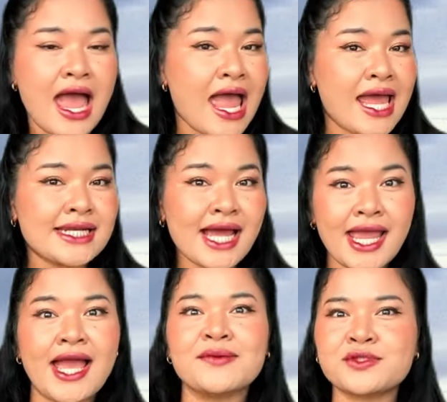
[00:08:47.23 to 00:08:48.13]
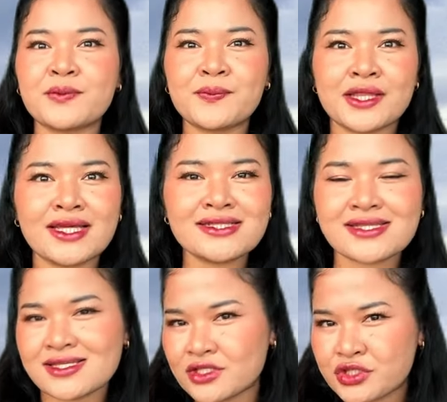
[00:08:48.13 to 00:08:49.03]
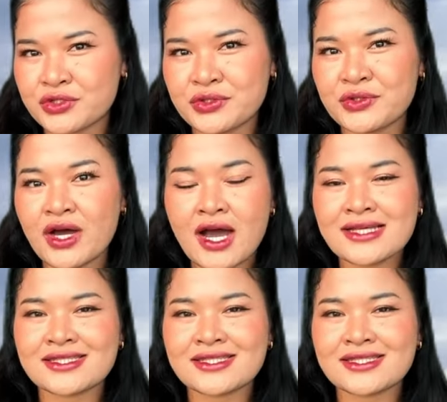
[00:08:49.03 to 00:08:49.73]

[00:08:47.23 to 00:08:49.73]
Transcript: And I have some places to